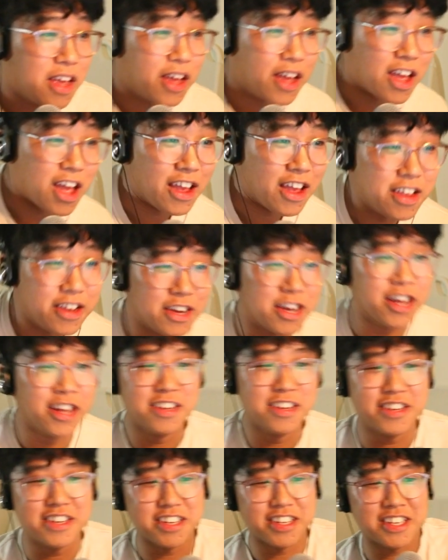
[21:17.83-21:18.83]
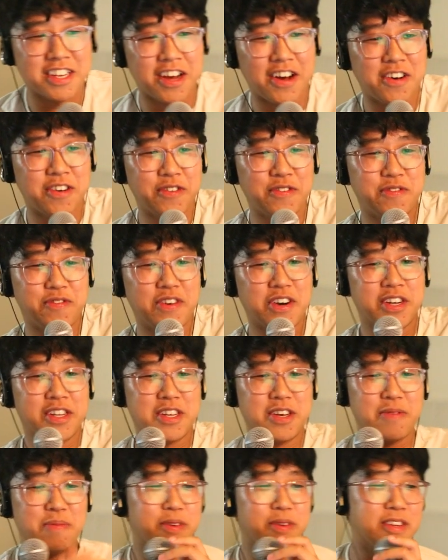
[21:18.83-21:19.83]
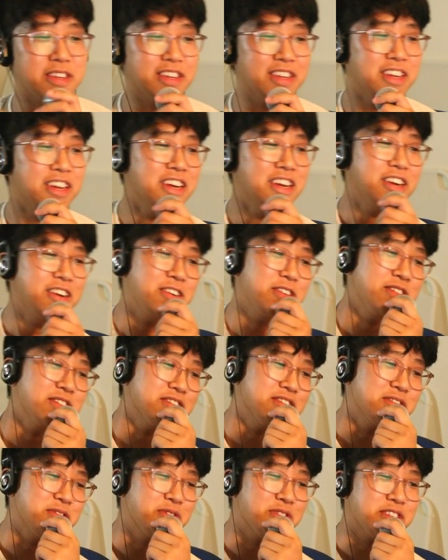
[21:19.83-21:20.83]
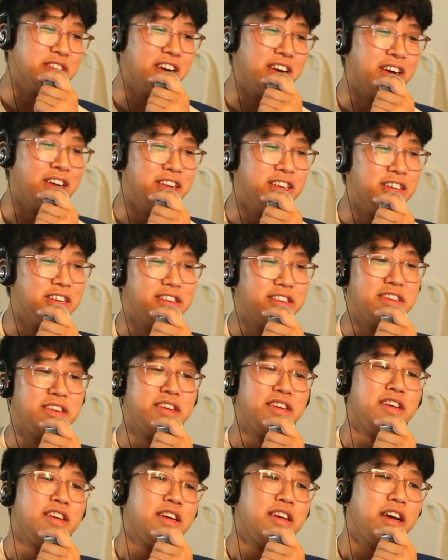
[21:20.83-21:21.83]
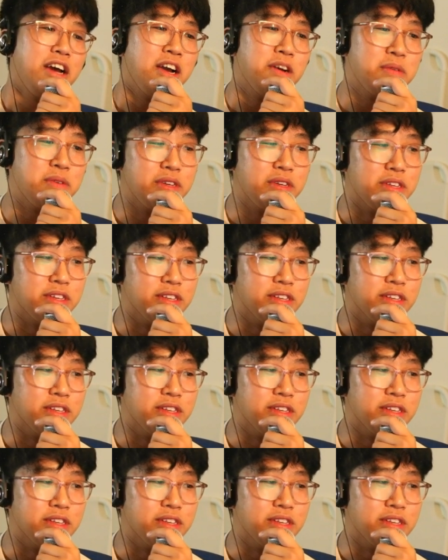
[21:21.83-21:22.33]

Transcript: you can tell who fucked up and who's not. I mean,